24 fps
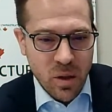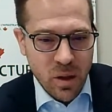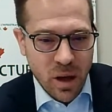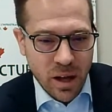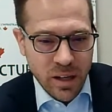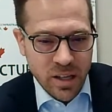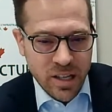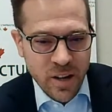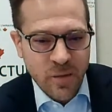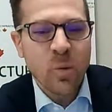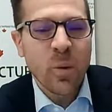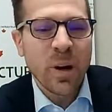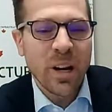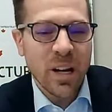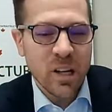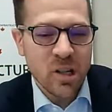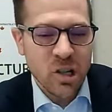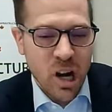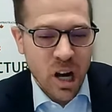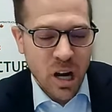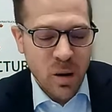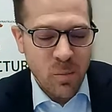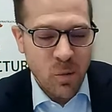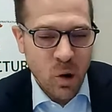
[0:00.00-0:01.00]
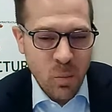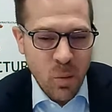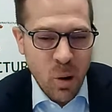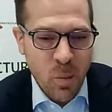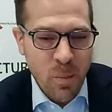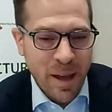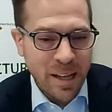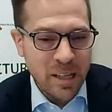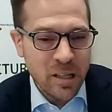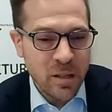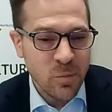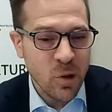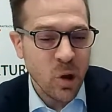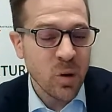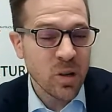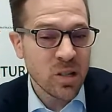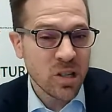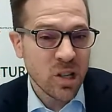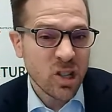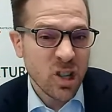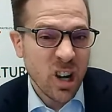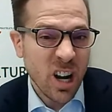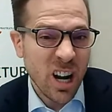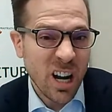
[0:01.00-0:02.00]
a different way to talk about a momentum, though, is
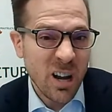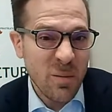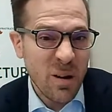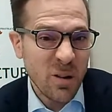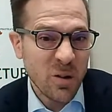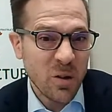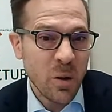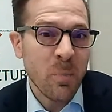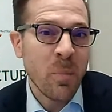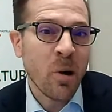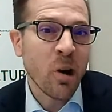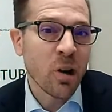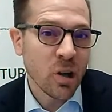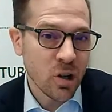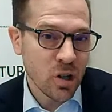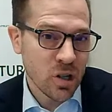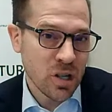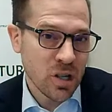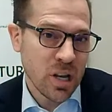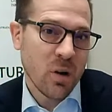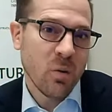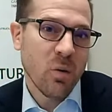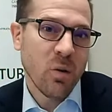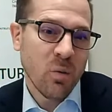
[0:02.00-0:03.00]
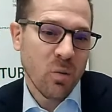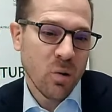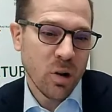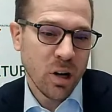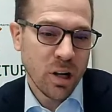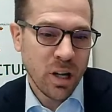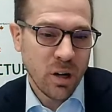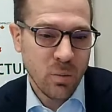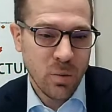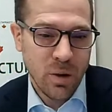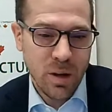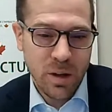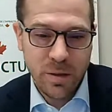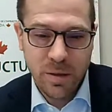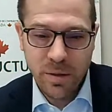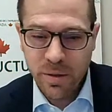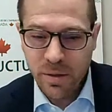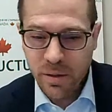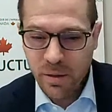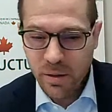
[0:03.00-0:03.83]
to talk about the partners that we're working with.